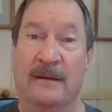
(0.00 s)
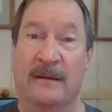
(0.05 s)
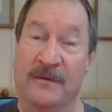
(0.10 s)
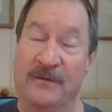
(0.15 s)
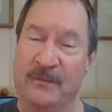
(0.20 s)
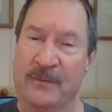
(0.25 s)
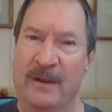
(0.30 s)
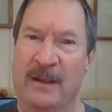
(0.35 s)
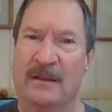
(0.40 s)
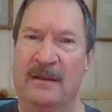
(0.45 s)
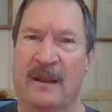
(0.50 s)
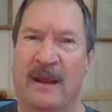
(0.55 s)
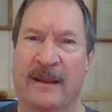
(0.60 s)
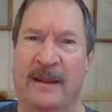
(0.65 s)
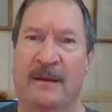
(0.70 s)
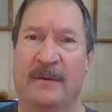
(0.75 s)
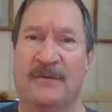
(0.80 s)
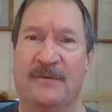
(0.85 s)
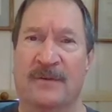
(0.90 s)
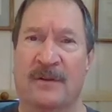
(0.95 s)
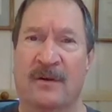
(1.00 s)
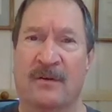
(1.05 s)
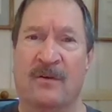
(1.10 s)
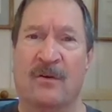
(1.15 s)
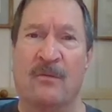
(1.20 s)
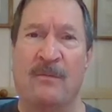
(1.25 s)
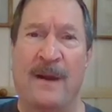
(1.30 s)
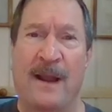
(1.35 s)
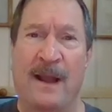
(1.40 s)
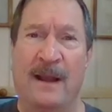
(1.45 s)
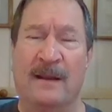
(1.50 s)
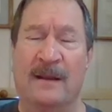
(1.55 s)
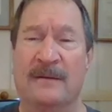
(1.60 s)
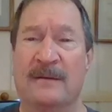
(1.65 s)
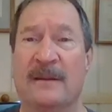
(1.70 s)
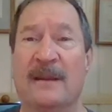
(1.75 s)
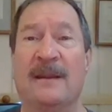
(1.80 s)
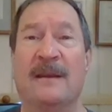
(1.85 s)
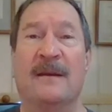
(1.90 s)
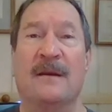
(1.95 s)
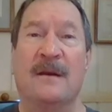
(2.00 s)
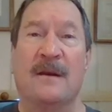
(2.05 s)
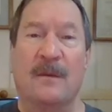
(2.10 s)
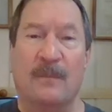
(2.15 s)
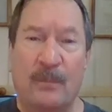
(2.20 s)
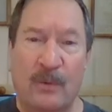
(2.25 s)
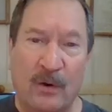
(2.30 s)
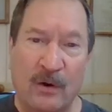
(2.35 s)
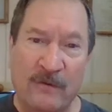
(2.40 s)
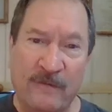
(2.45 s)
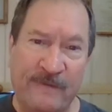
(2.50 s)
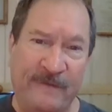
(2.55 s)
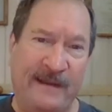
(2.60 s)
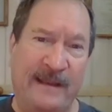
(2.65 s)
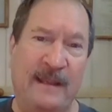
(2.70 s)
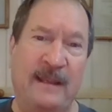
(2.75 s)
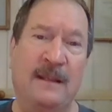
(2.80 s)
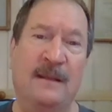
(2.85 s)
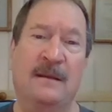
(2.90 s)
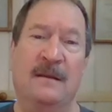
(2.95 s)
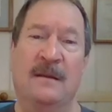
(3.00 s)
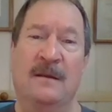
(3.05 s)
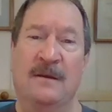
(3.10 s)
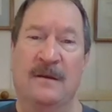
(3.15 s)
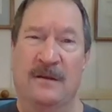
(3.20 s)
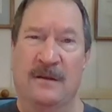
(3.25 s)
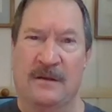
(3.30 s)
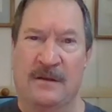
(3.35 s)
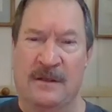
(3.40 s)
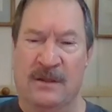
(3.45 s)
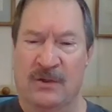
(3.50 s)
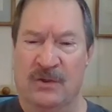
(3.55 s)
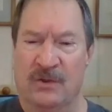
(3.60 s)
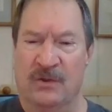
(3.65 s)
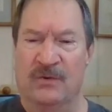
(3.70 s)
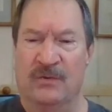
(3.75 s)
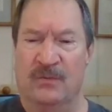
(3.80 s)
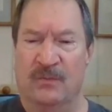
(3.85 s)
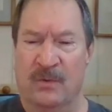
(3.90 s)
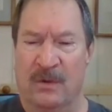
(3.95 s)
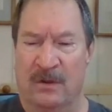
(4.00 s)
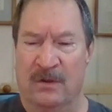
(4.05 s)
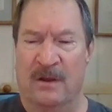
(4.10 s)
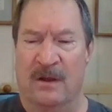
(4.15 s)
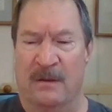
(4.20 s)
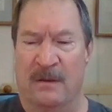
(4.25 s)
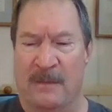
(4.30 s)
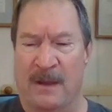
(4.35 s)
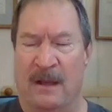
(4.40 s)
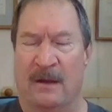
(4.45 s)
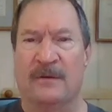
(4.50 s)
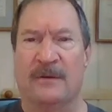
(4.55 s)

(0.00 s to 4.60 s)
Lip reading: This week, I guess they'll go back and the profane dishes will come out.